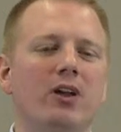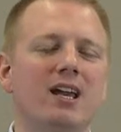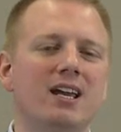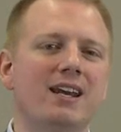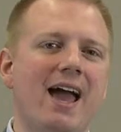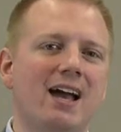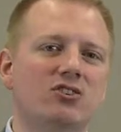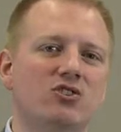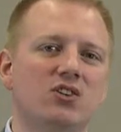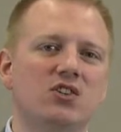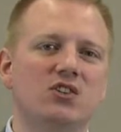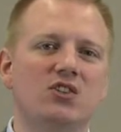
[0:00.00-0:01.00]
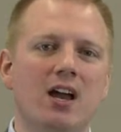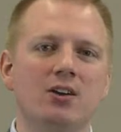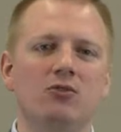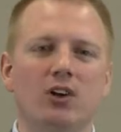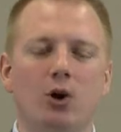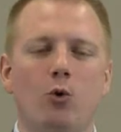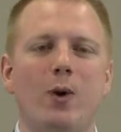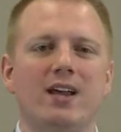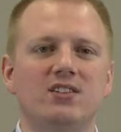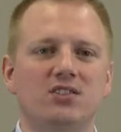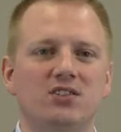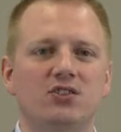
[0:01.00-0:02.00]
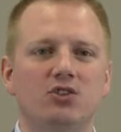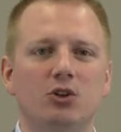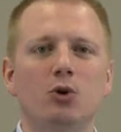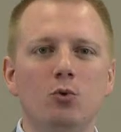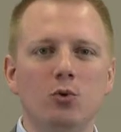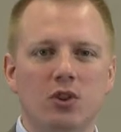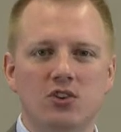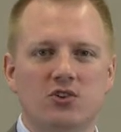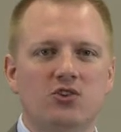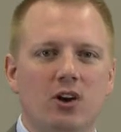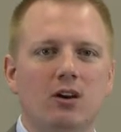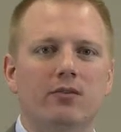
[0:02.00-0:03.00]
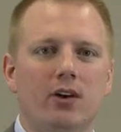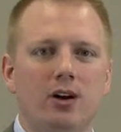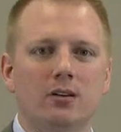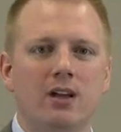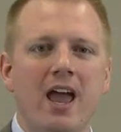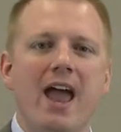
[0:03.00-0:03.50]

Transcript: it can actually send requests to the server